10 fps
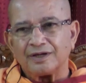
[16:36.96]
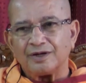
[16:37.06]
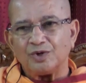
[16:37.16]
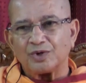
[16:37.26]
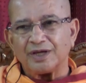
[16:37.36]

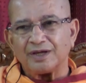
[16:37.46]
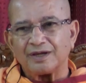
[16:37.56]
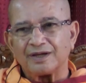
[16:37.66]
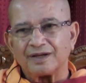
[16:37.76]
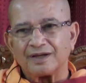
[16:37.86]

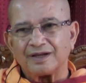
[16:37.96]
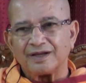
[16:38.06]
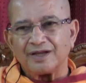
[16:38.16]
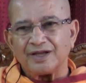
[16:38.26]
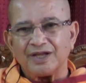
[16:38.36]
looking.
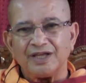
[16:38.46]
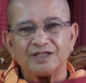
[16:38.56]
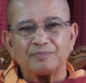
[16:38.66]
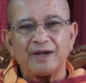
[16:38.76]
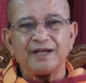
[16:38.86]

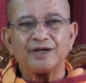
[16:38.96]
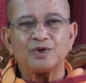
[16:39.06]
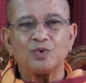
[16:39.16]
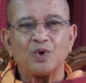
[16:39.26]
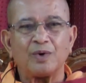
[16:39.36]
He's spending
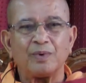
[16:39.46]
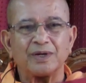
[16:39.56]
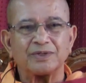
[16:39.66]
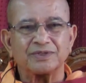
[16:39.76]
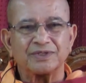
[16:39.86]
2
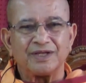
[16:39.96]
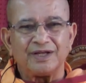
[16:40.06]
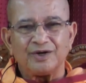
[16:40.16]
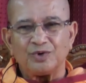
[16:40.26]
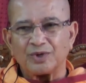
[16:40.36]
hours
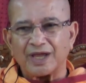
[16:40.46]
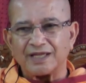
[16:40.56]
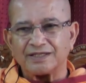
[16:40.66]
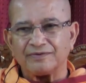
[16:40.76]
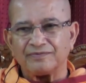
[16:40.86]
to
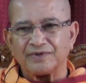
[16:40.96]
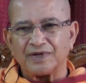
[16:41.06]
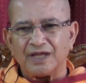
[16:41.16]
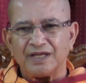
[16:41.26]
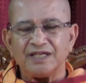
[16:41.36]
catch a fish.
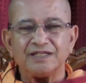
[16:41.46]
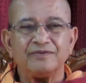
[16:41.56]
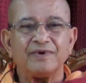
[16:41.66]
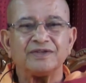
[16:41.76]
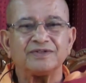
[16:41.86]
Is he
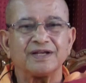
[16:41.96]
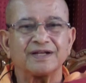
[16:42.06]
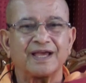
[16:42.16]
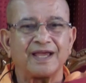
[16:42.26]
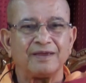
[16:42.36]
wasting
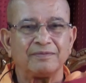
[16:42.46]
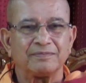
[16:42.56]
time?